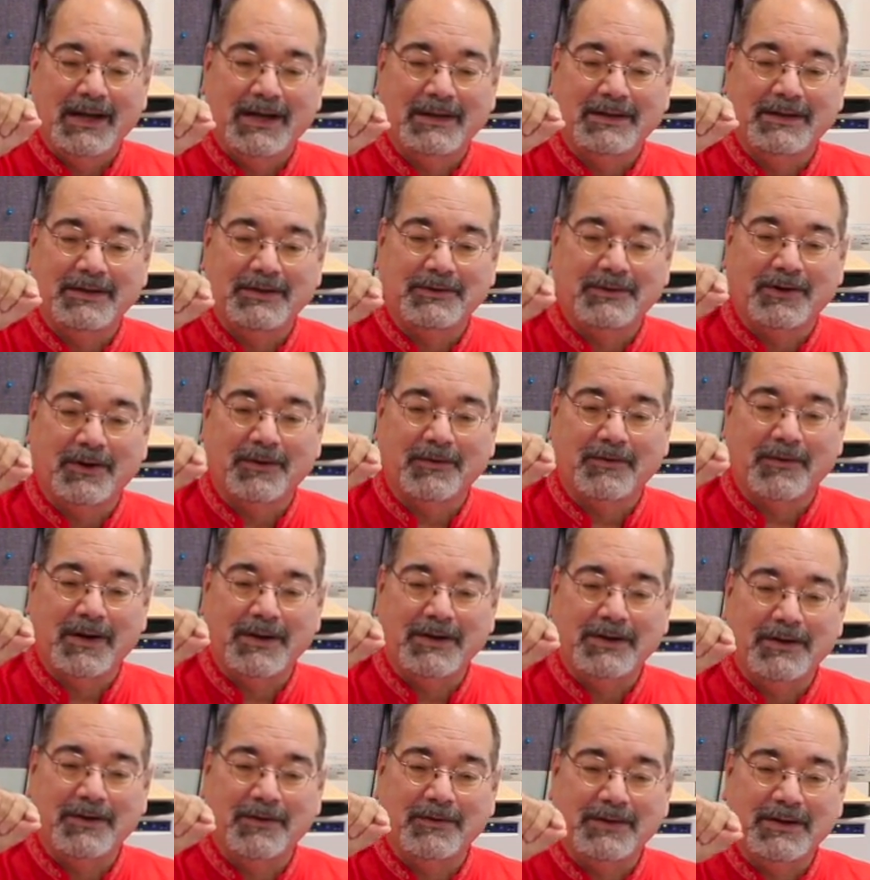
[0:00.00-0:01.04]
then you turn around and
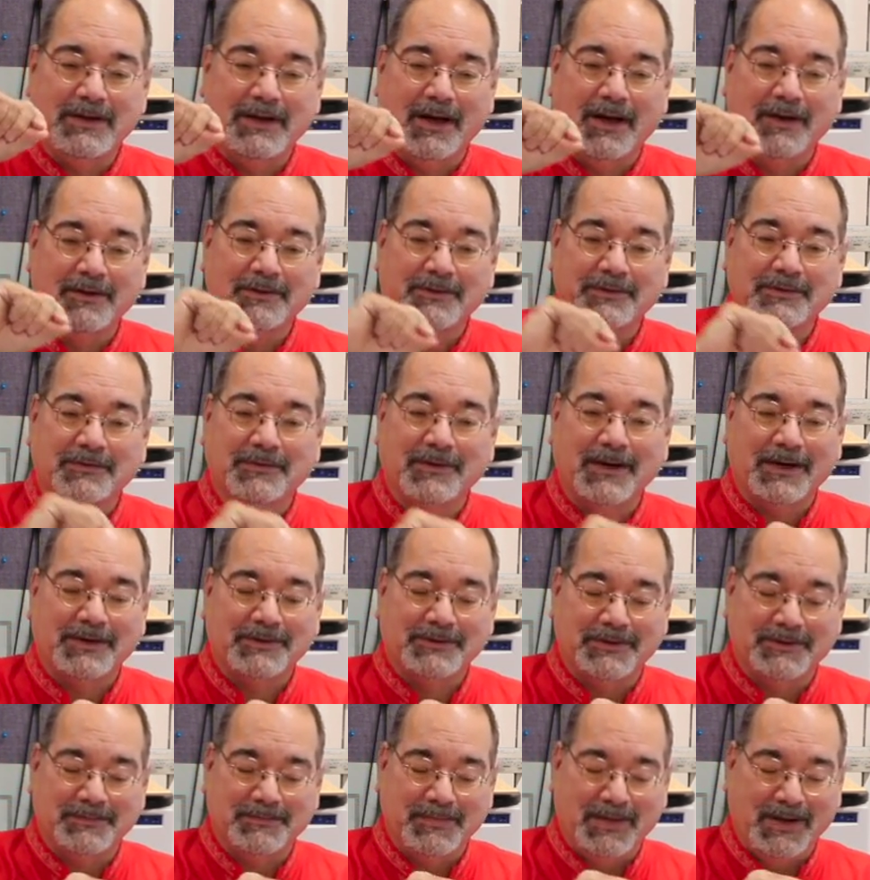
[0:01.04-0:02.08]
you go the other
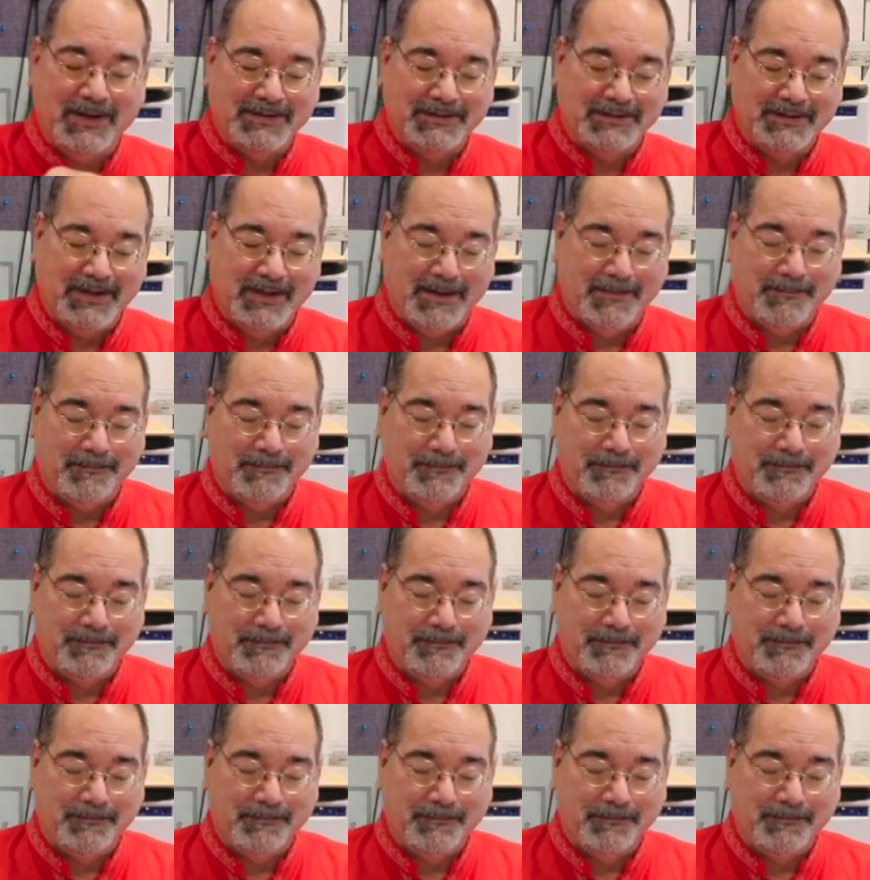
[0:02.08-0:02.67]
direction by step.